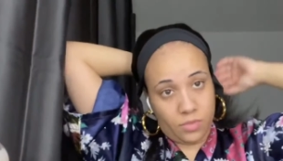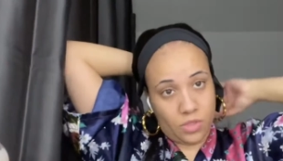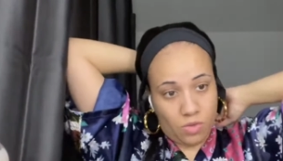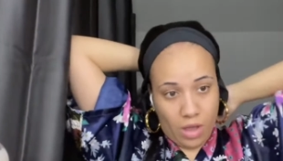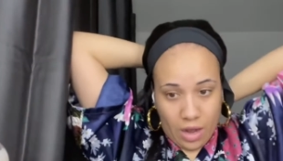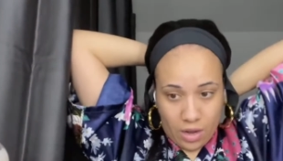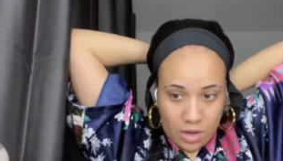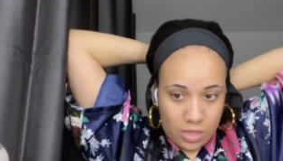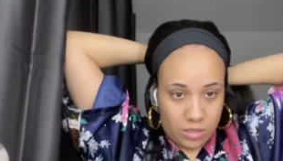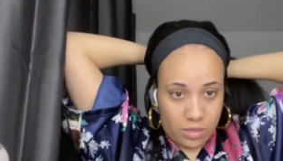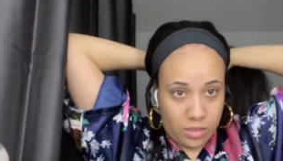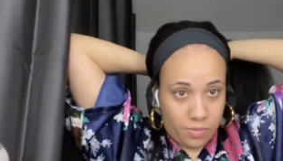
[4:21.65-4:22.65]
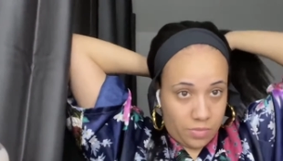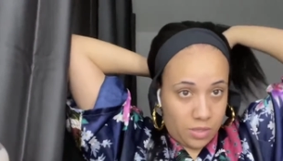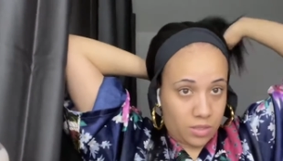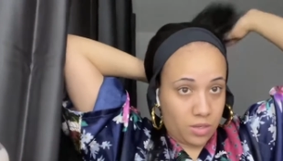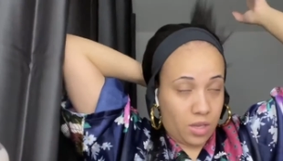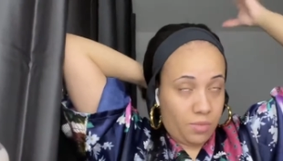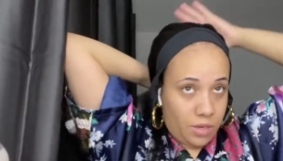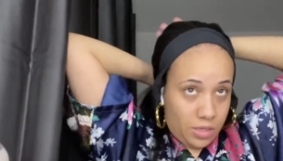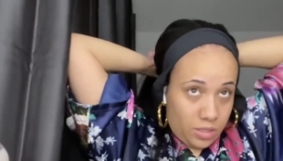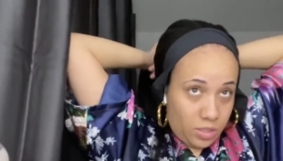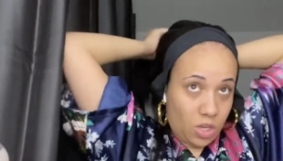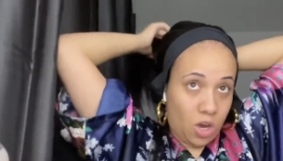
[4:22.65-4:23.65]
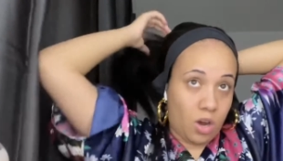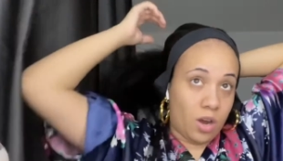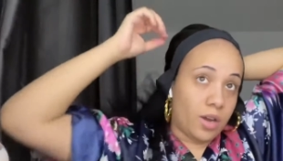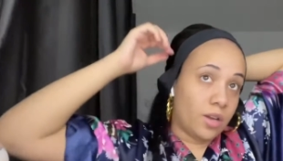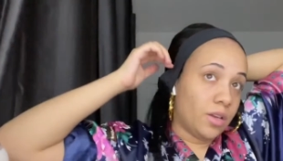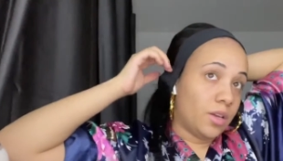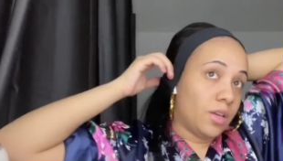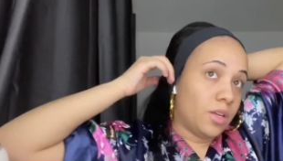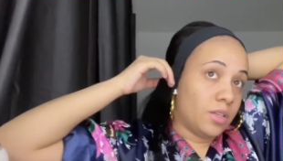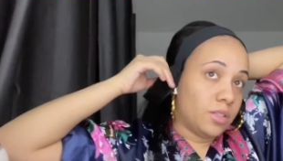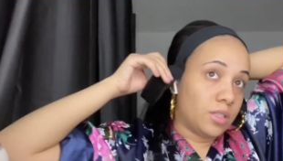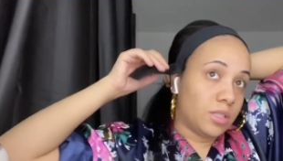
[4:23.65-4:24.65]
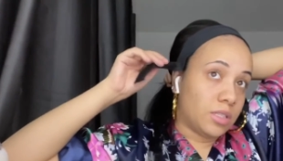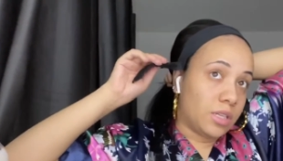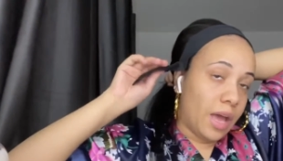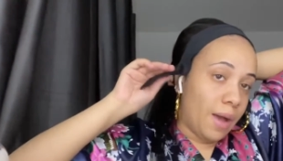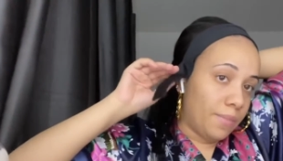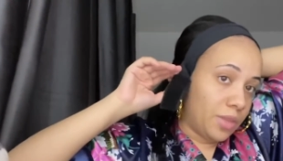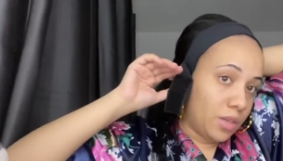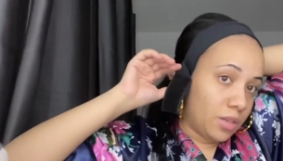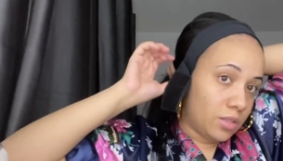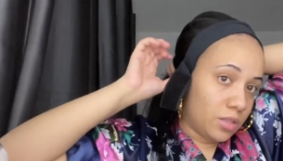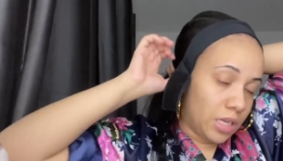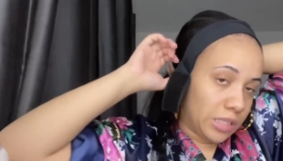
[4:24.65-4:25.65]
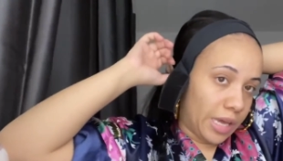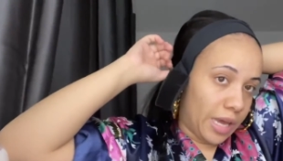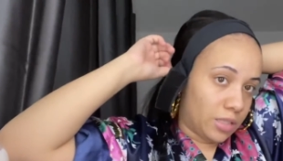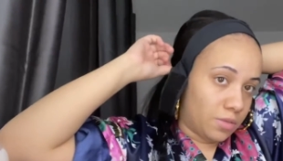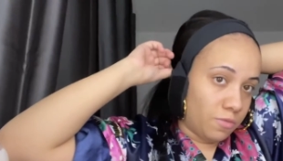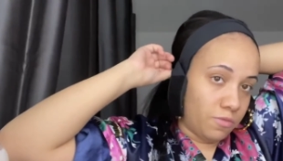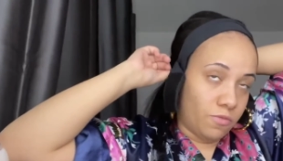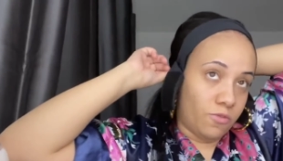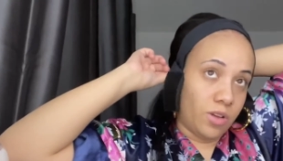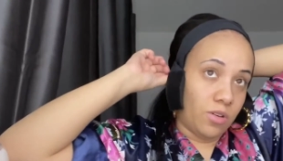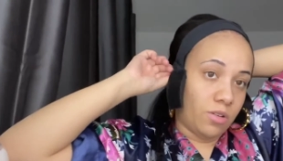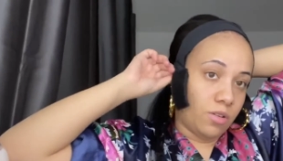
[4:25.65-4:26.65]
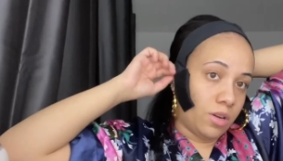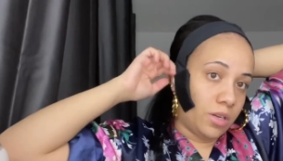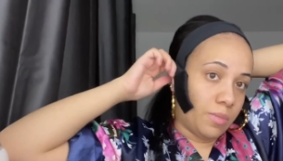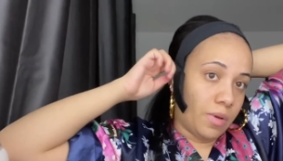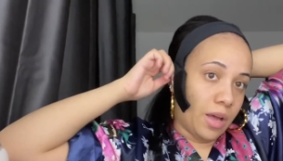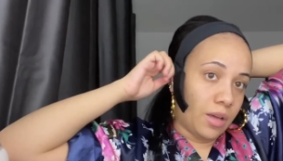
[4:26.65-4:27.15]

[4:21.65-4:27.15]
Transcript: you kind of need to clip this up because it's hard to snap this because it has Velcro on the back.